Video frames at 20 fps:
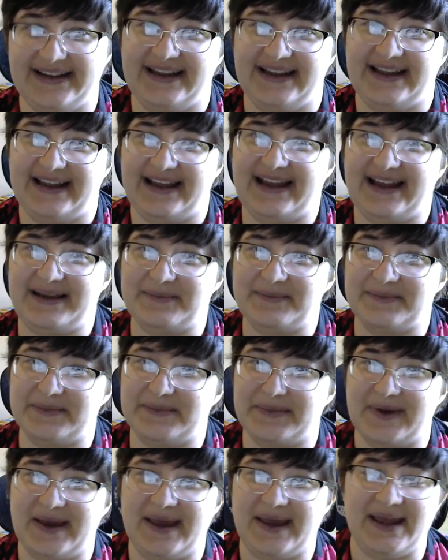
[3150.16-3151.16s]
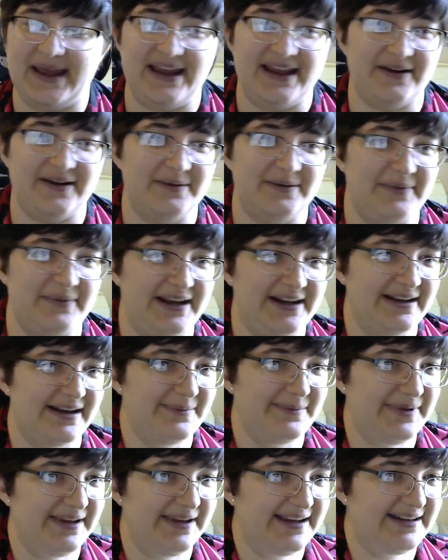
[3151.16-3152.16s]
I may or may not
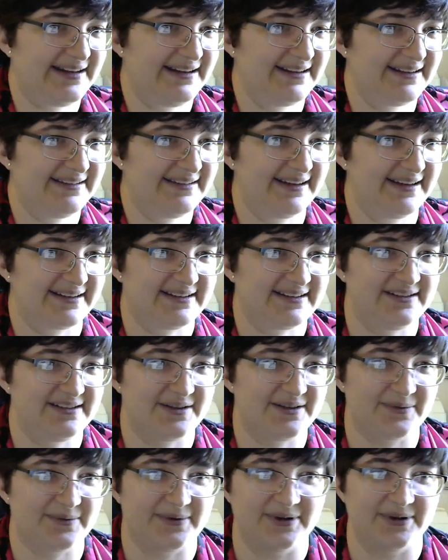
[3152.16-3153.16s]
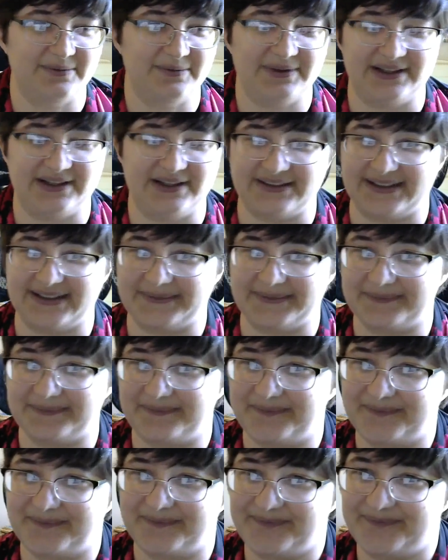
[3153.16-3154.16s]
be getting sucked into the world building.
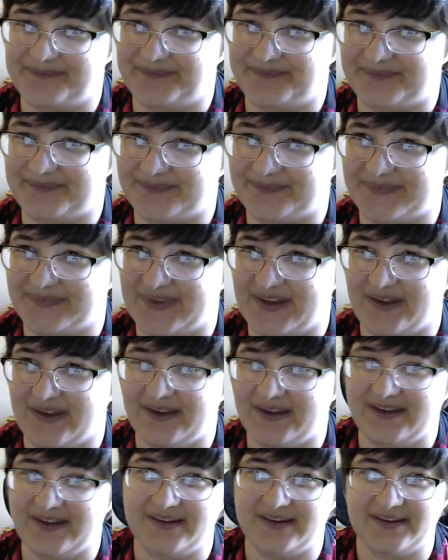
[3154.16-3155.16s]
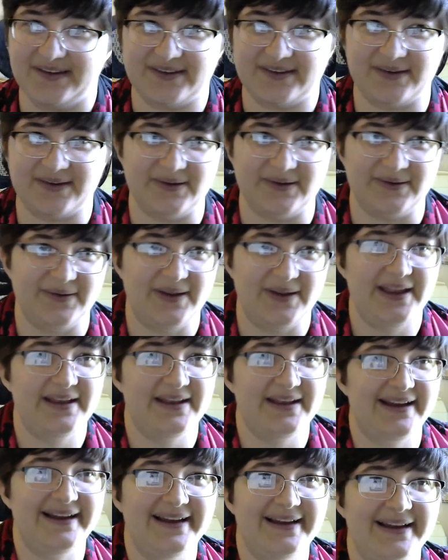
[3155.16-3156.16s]
So
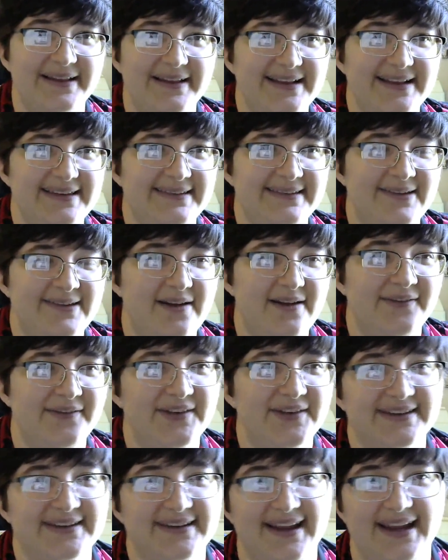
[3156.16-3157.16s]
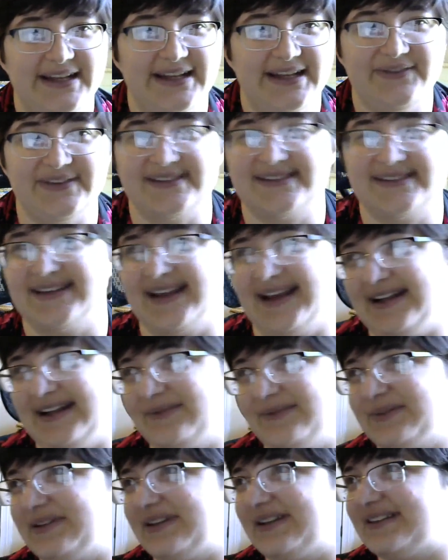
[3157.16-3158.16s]
this novel is kind of a
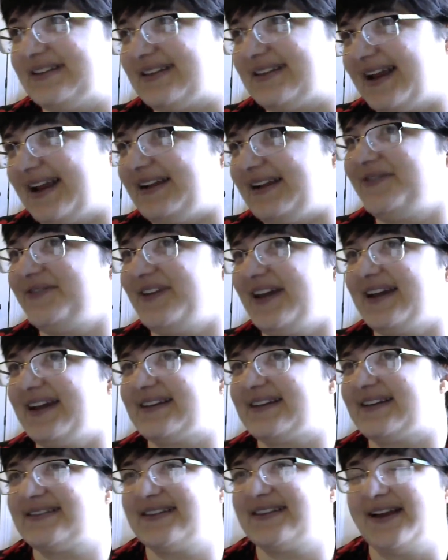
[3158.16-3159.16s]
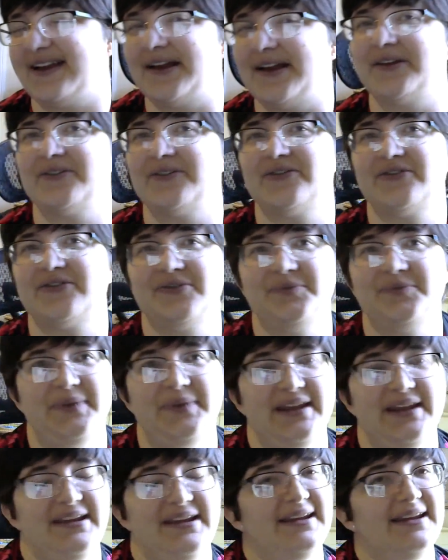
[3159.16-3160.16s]
side effect of
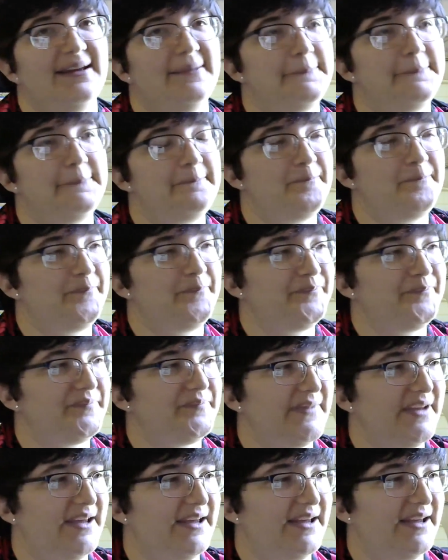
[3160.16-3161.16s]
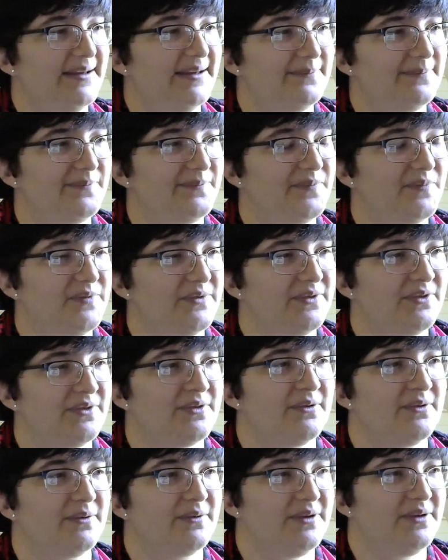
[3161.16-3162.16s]
me,
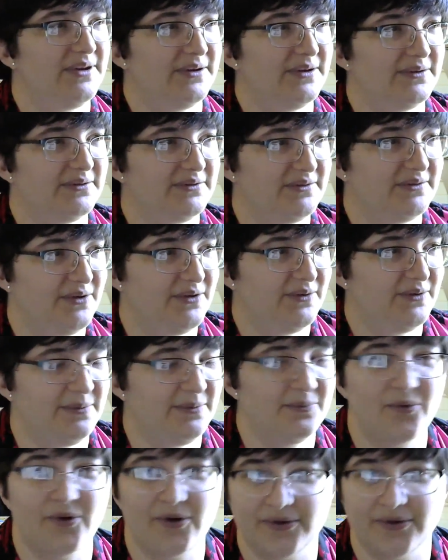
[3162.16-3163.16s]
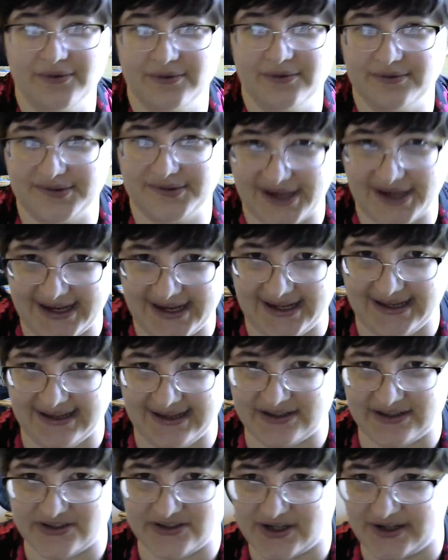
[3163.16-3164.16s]
you know, doing more writing
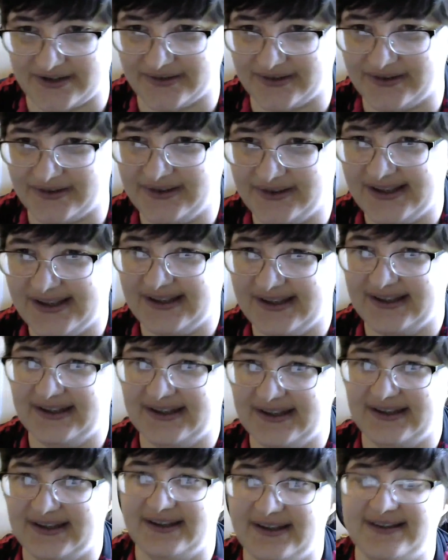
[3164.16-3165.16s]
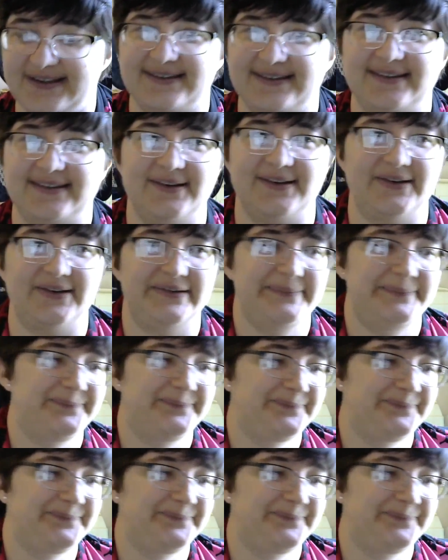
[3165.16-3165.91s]
in general. So